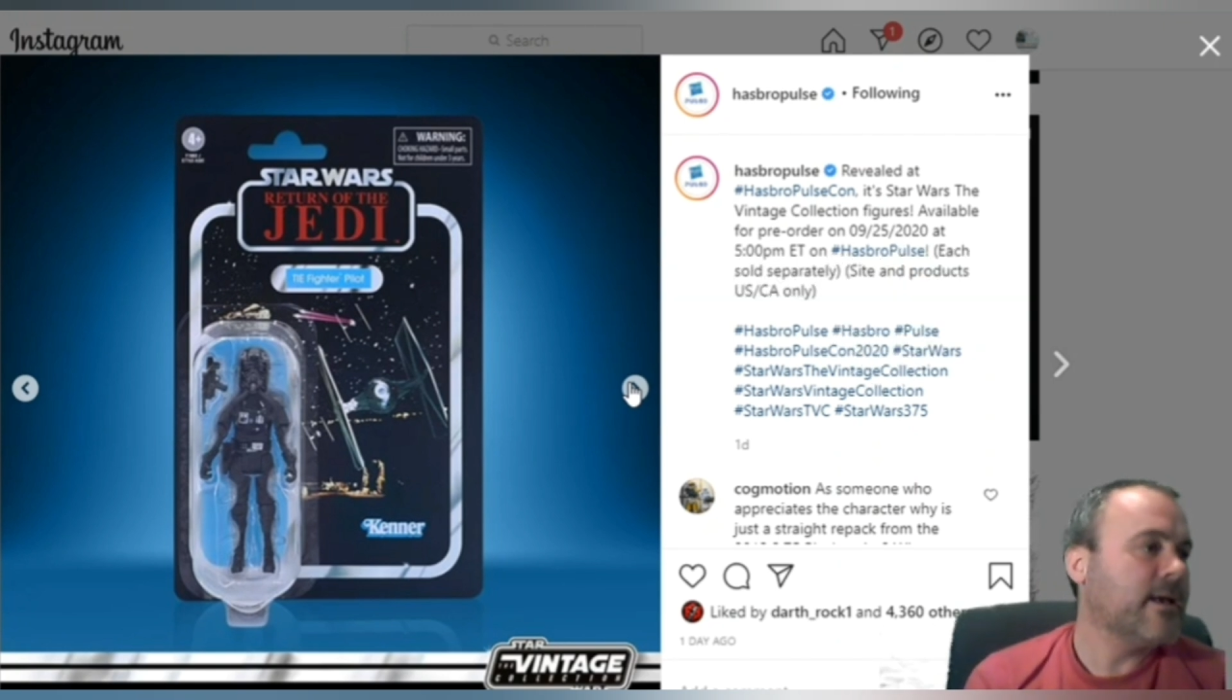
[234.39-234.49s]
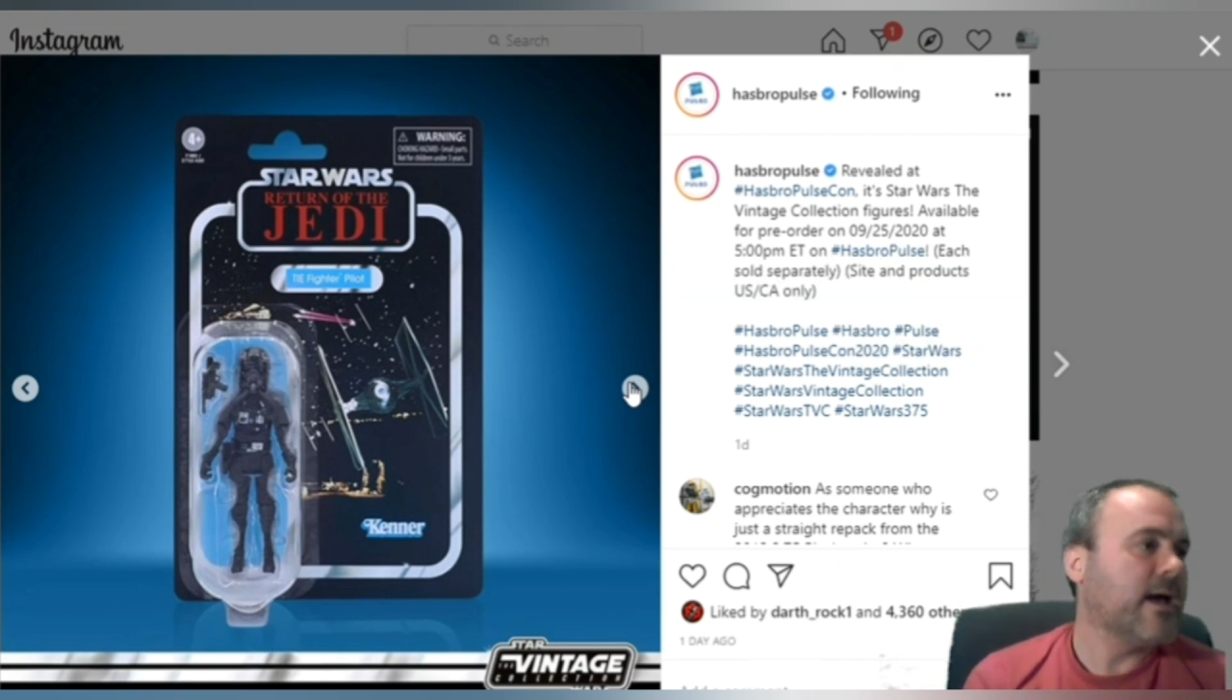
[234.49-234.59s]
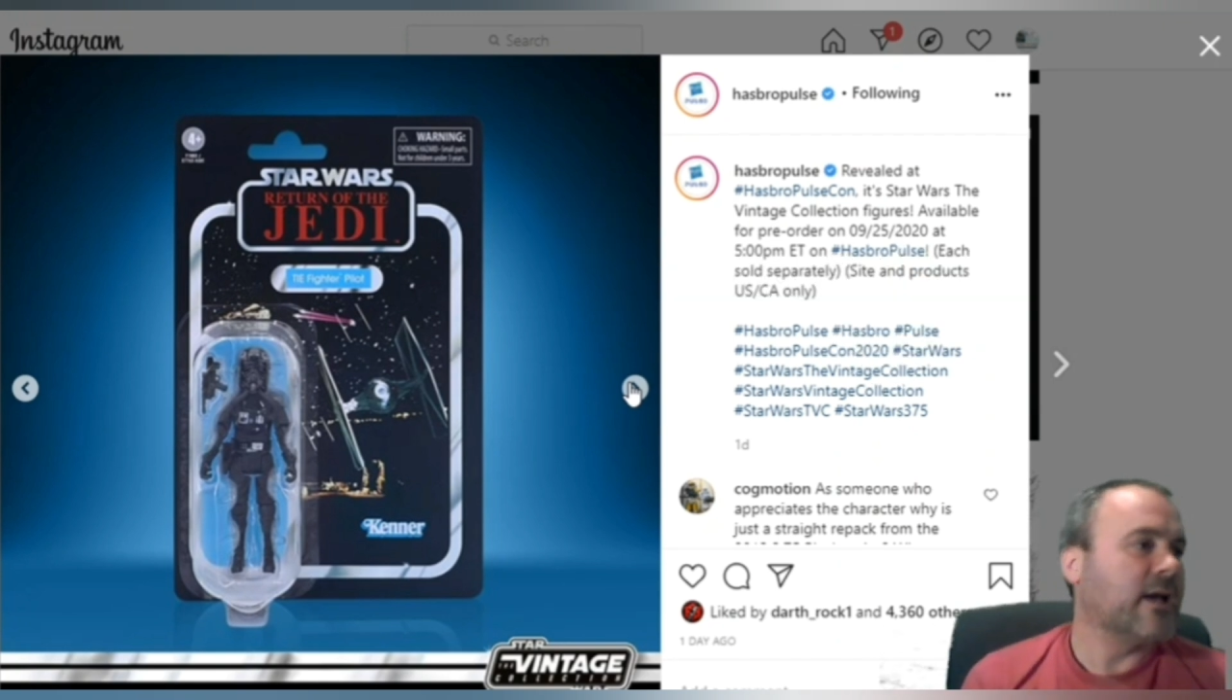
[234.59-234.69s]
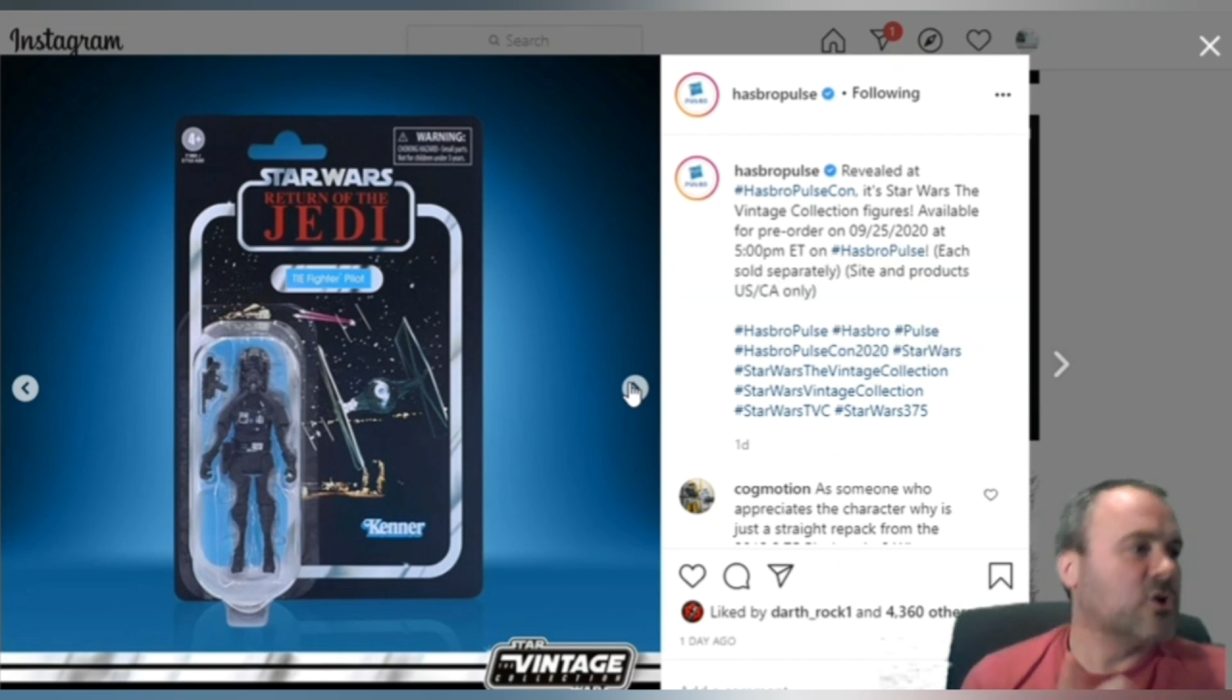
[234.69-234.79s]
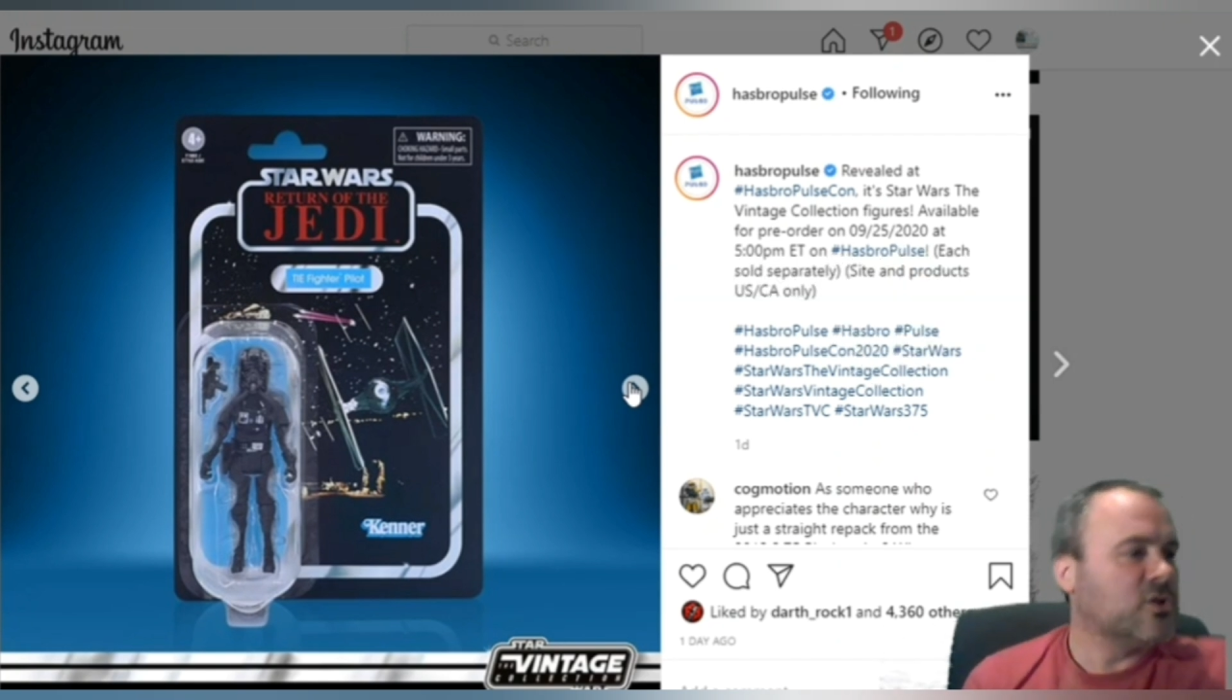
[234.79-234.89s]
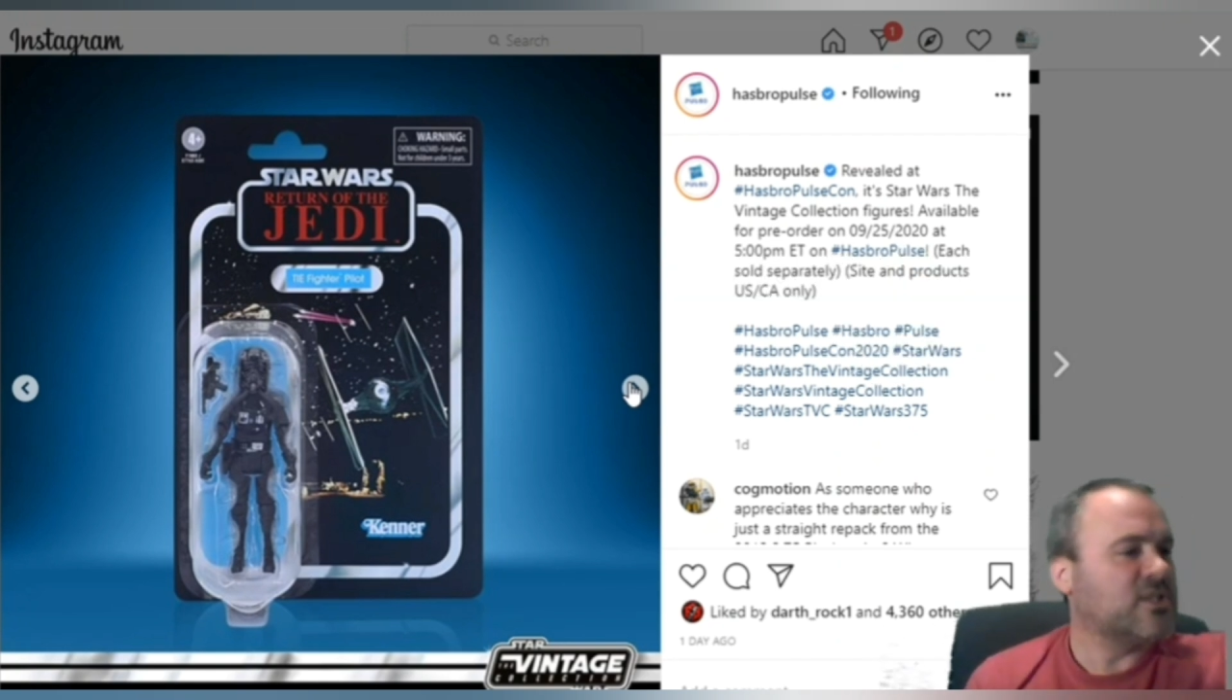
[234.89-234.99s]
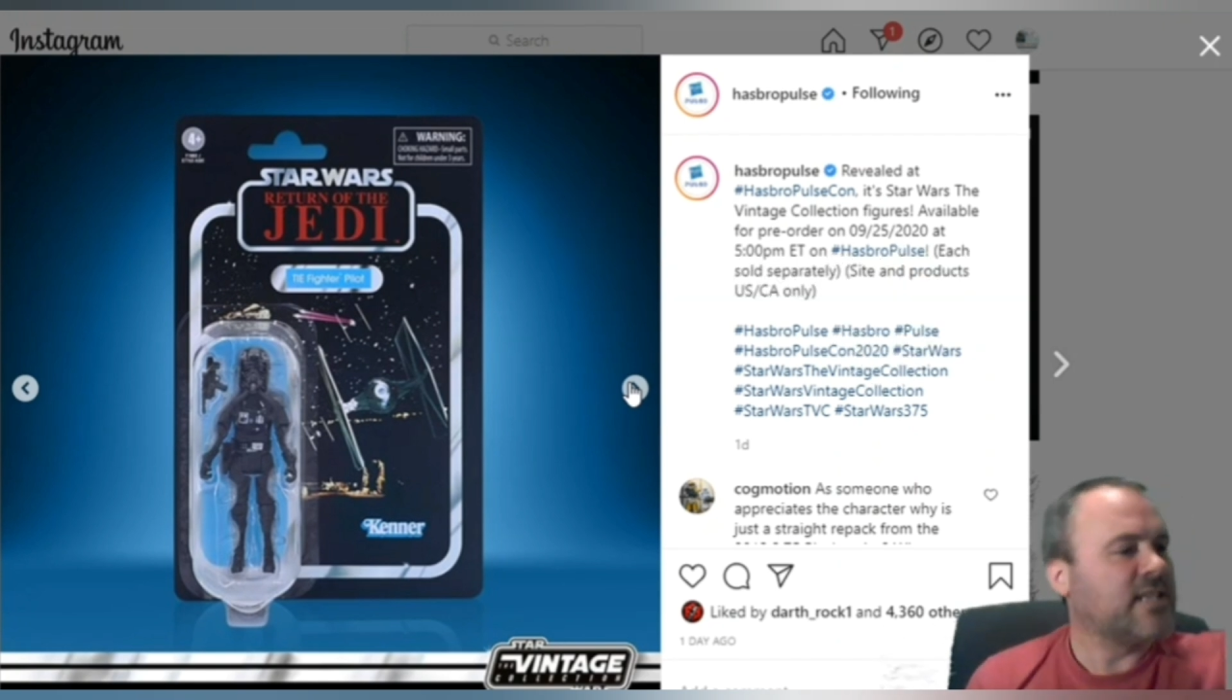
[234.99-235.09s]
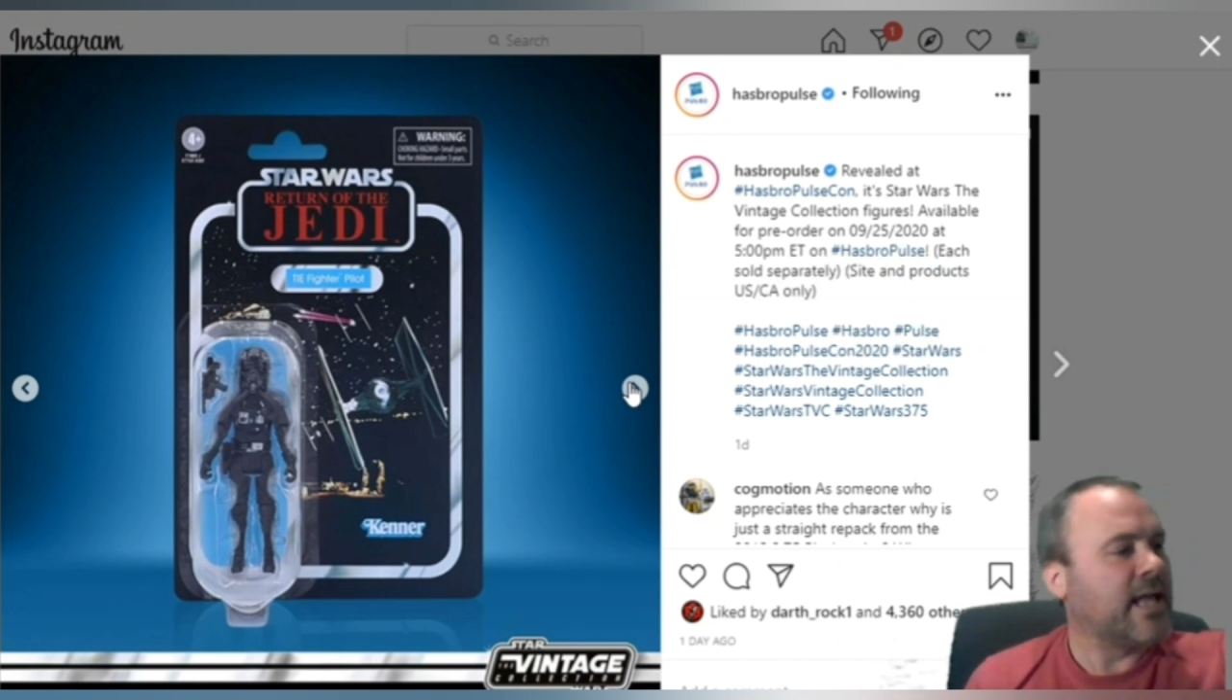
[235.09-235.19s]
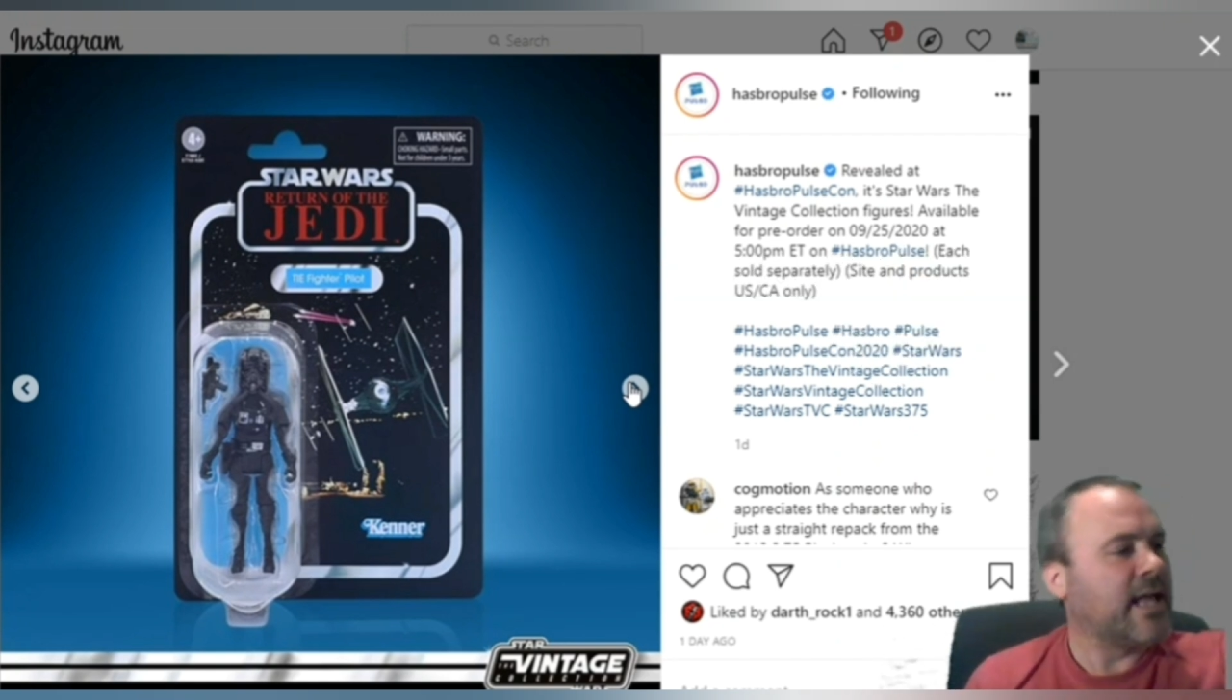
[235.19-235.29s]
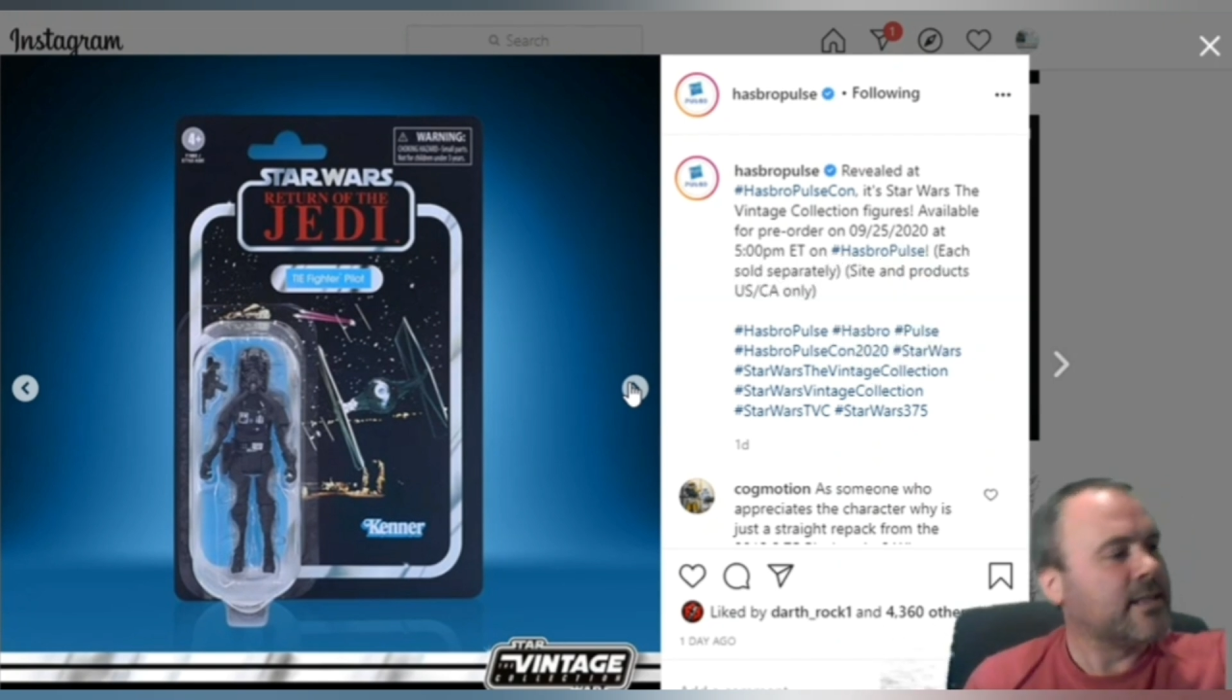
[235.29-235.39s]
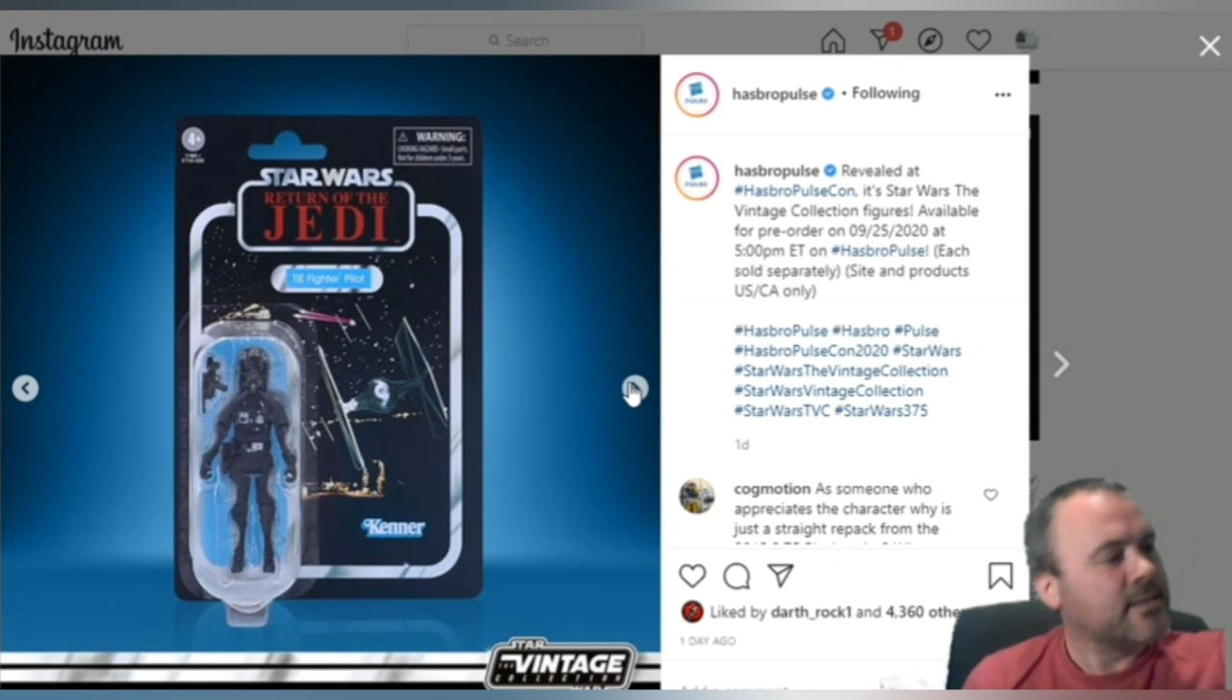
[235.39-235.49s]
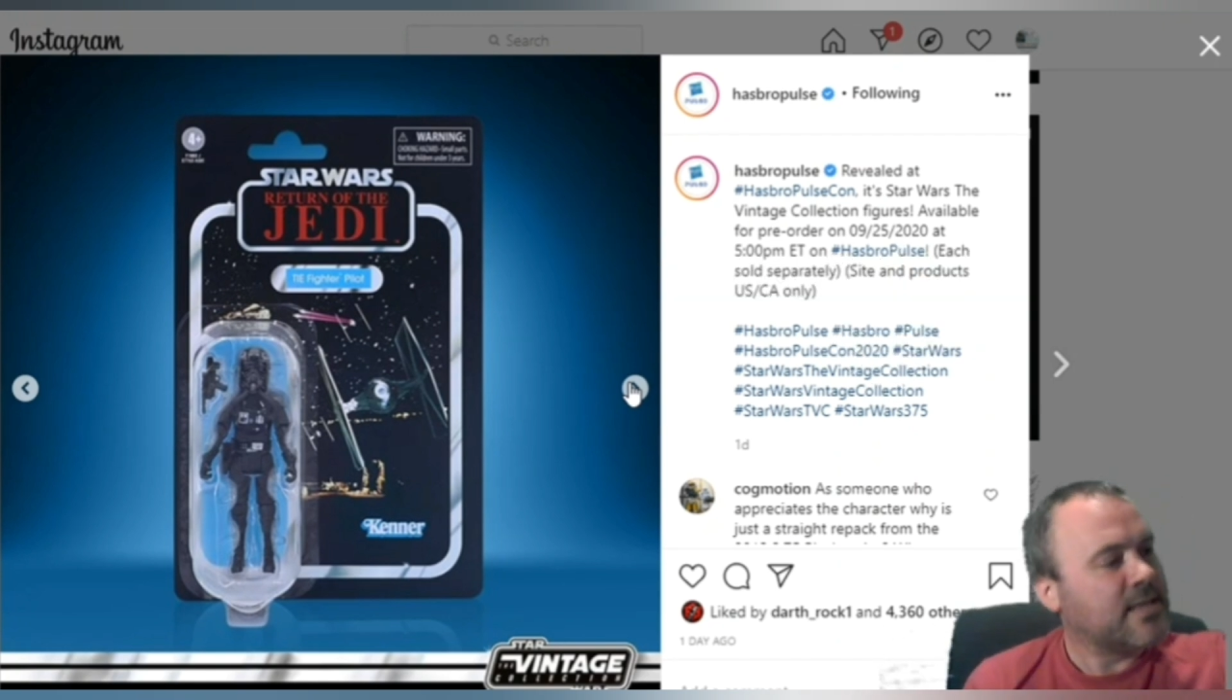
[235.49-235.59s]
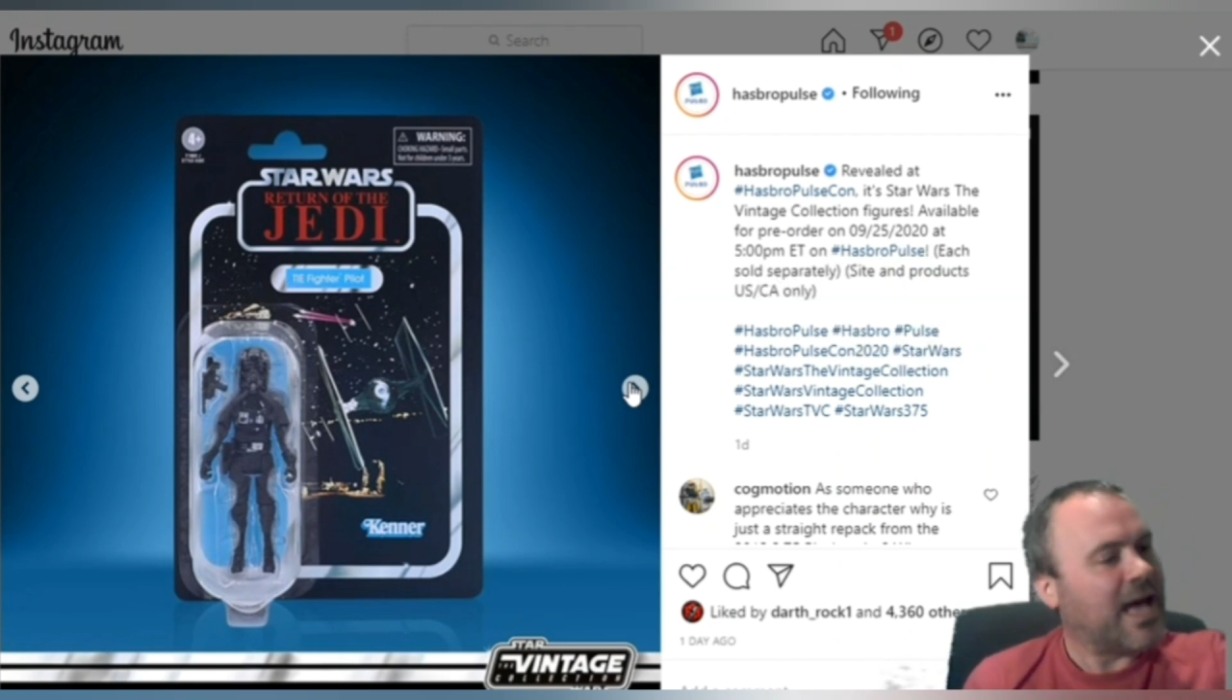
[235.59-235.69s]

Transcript: I can understand that